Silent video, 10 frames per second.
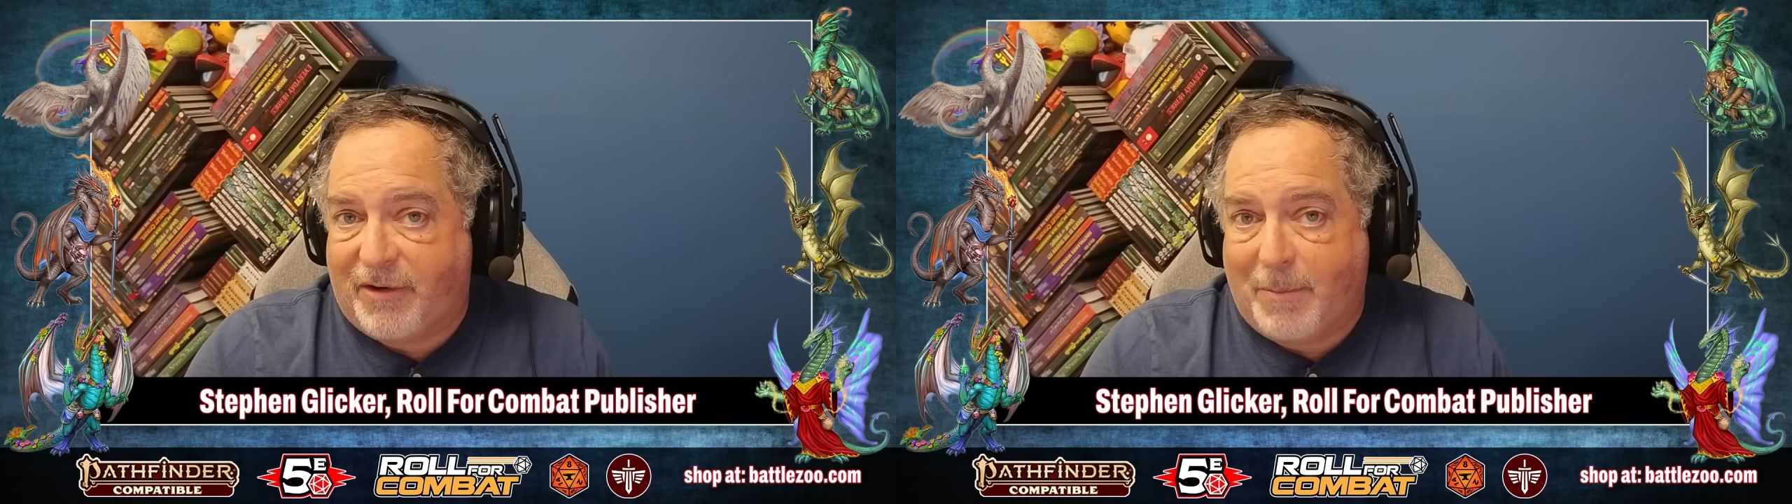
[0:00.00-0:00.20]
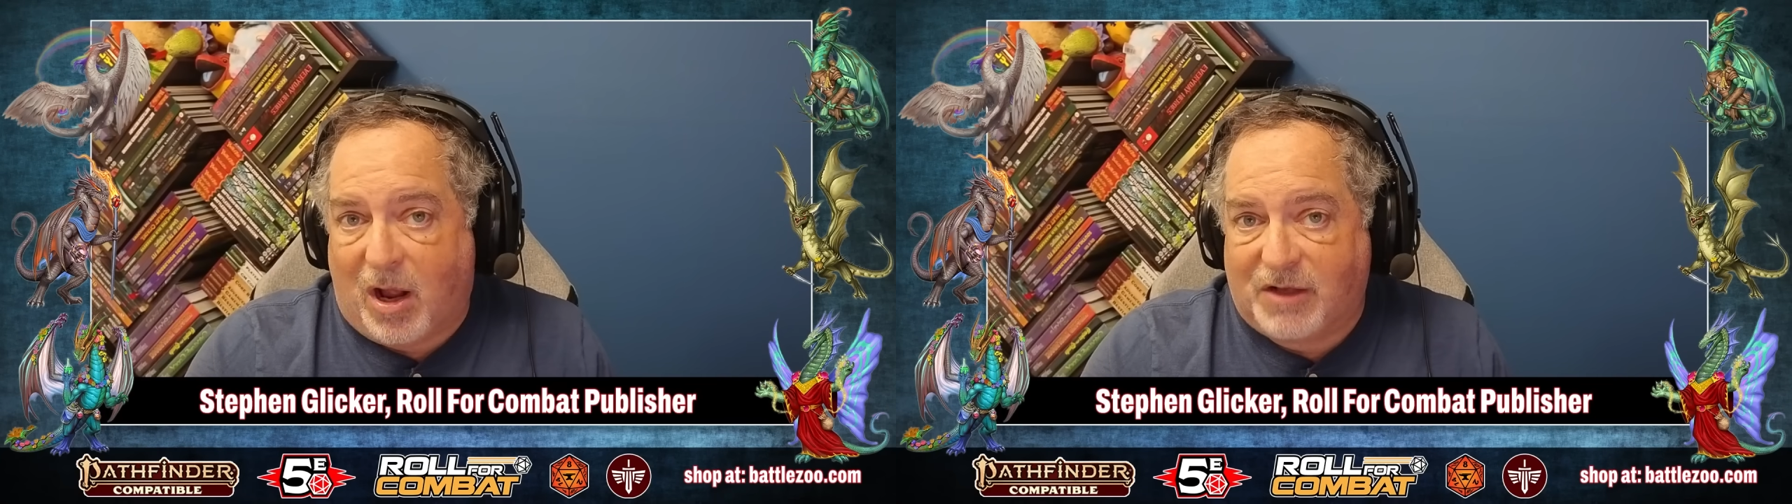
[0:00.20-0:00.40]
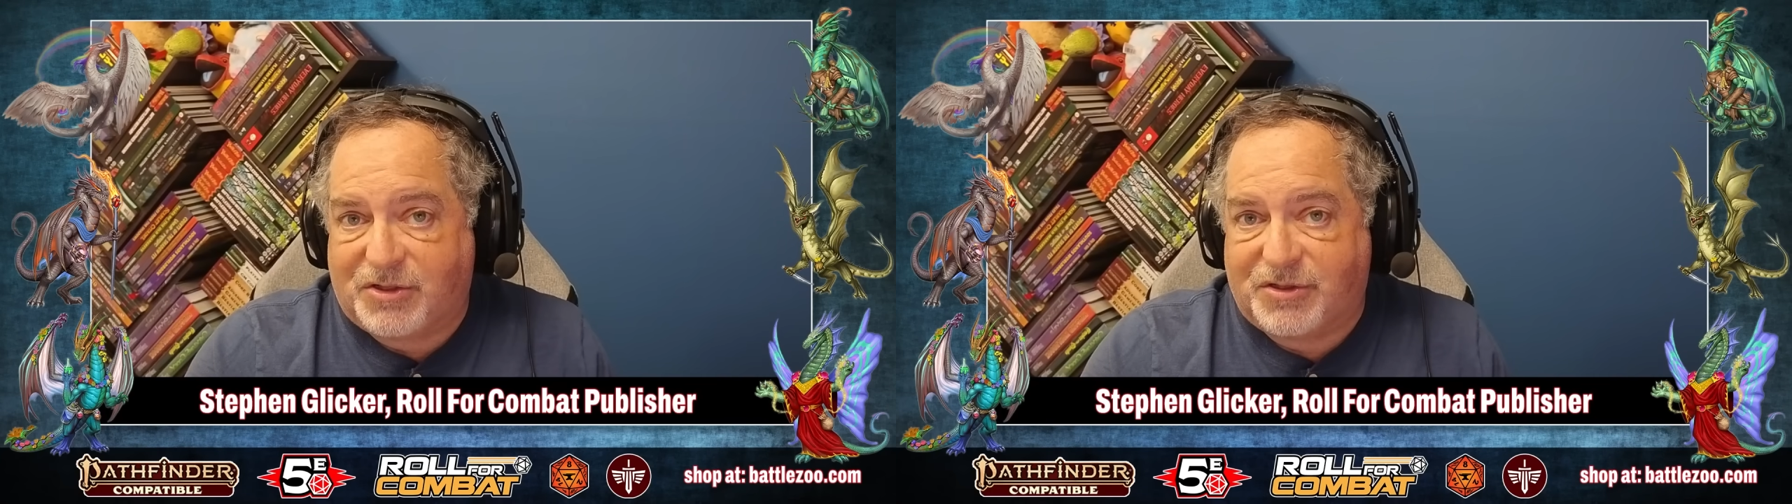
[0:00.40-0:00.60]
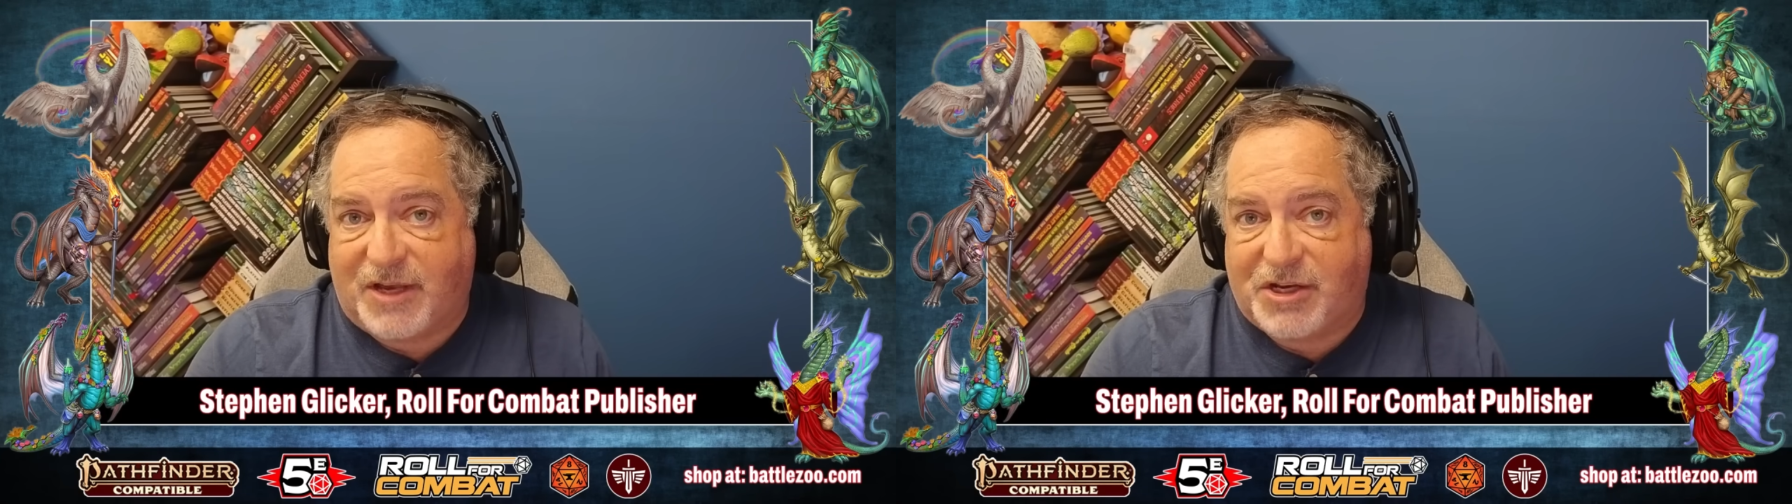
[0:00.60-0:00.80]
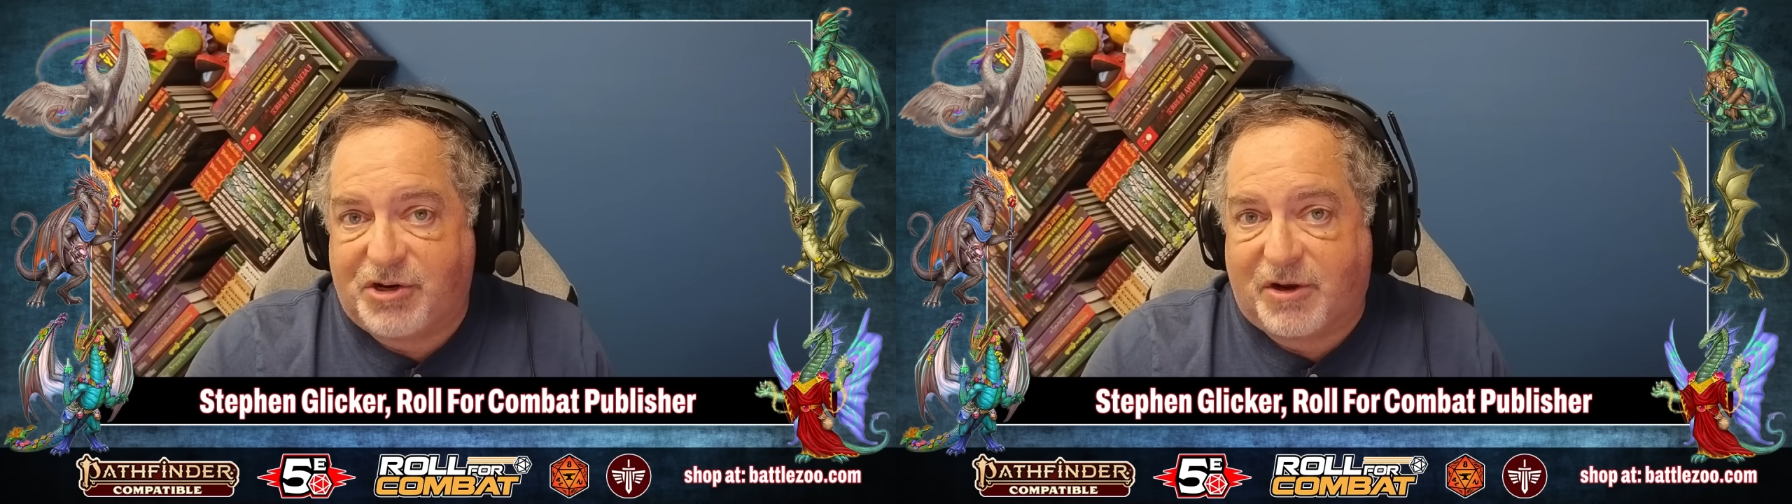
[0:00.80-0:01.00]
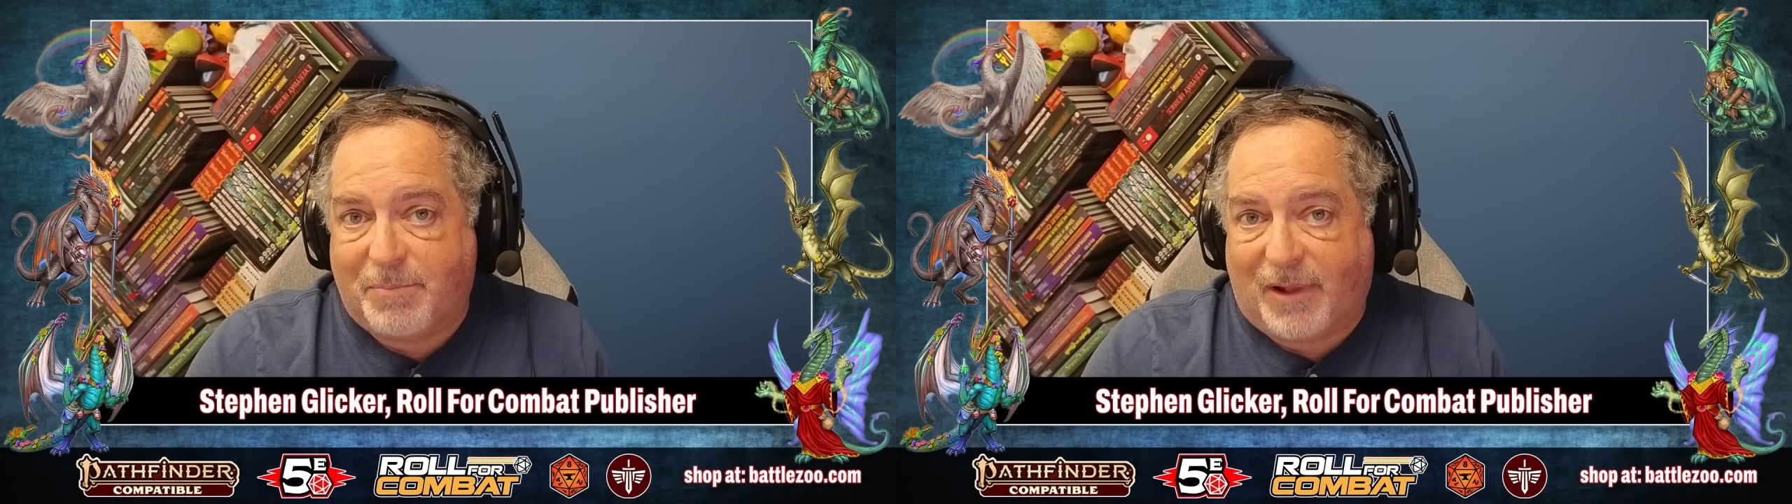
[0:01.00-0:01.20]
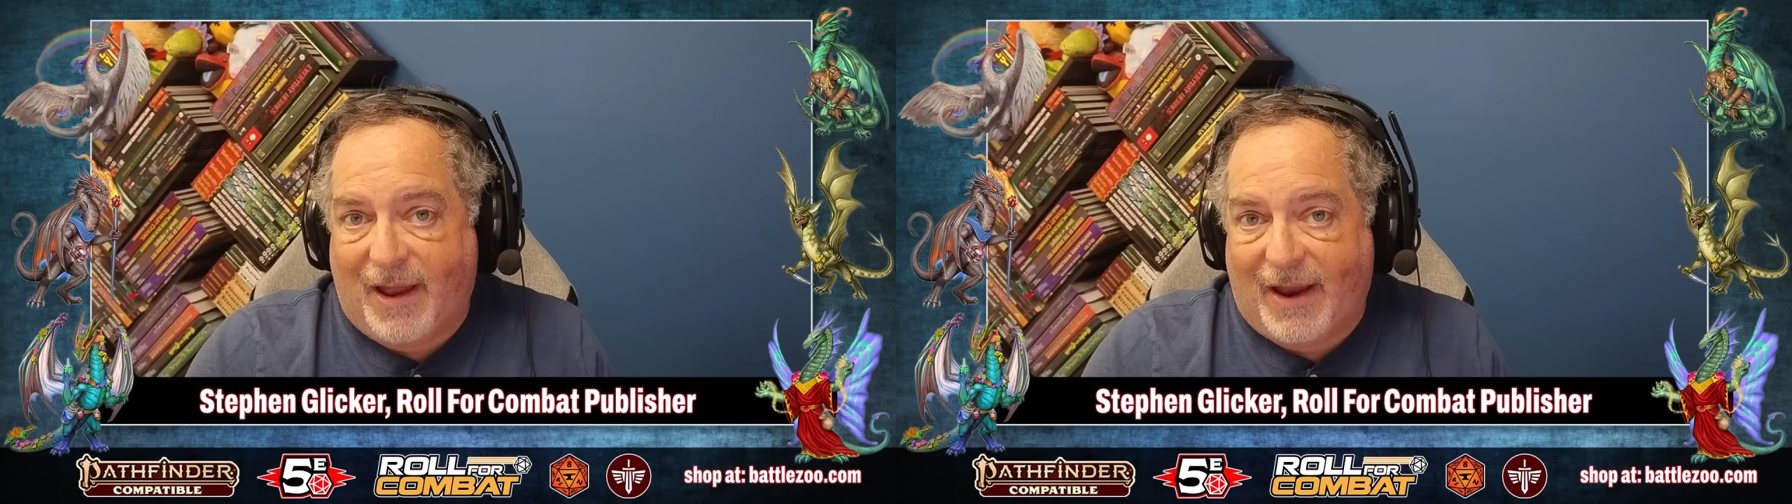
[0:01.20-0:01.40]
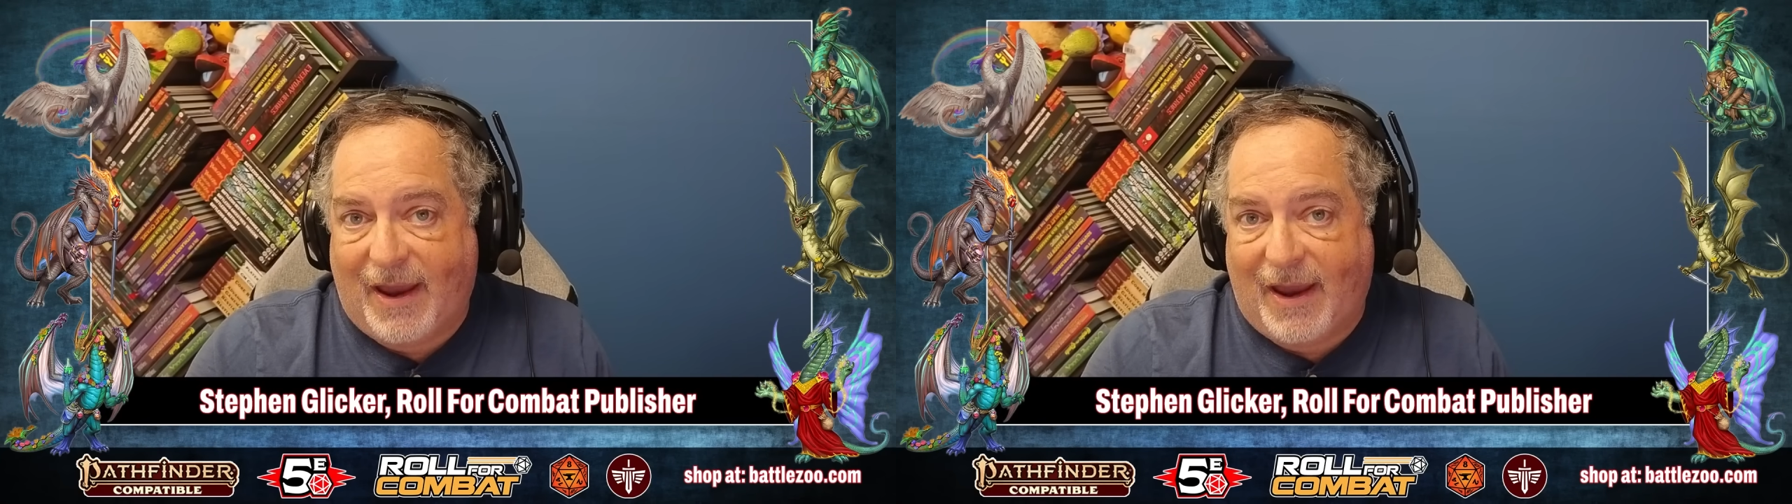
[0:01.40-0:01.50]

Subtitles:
monsters that you can play.